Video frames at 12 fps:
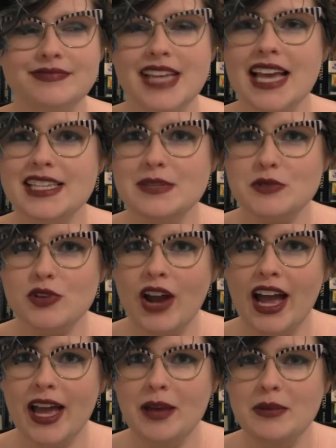yeah,
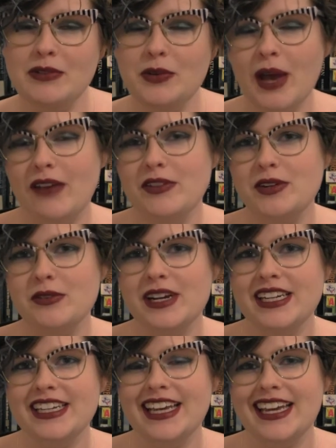subscribe if you haven't
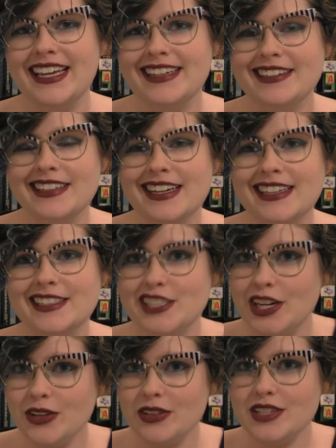already, and
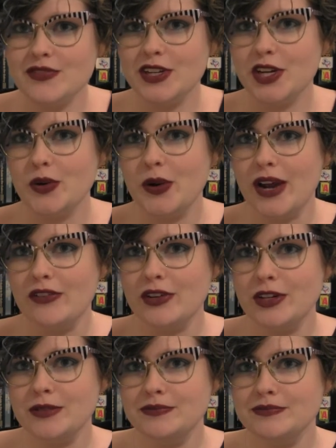share this video
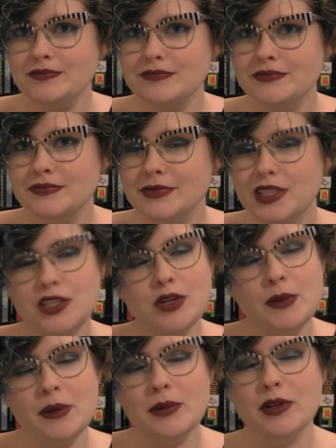wherever you know
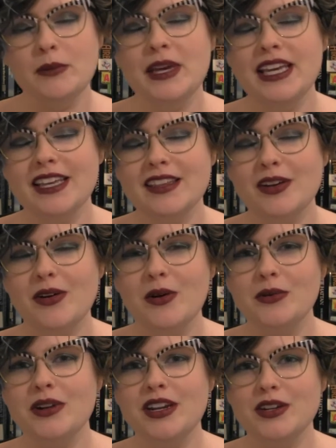people are making their
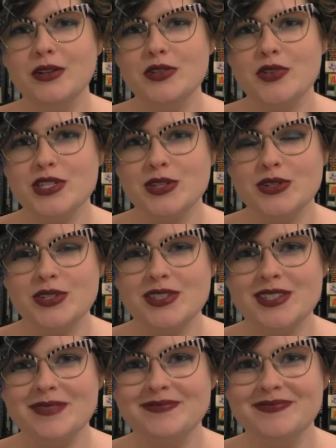own New Year's resolutions.